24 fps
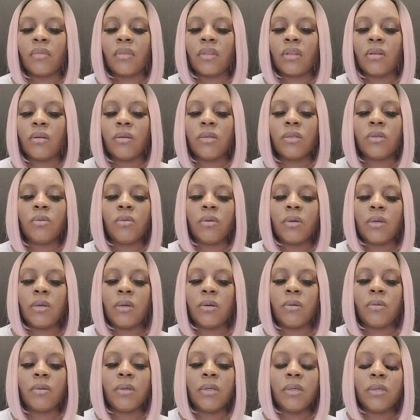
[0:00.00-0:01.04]
what's going
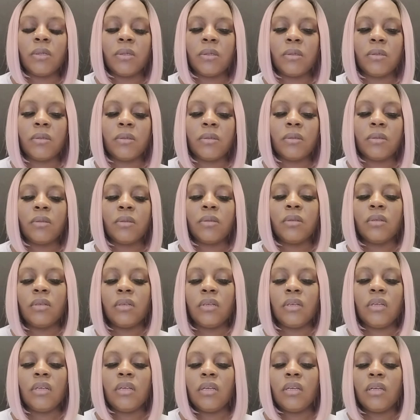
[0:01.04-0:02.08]
on here?
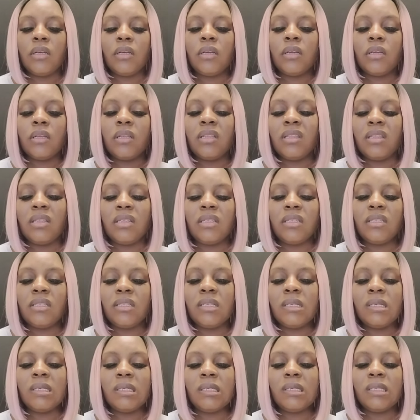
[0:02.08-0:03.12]
This
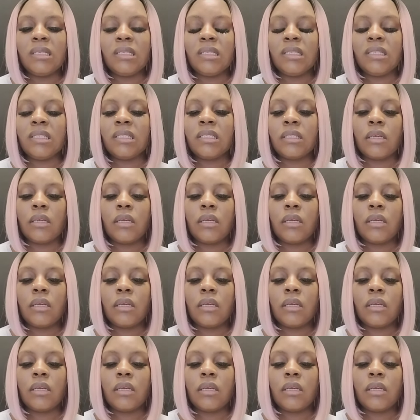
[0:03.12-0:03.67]
is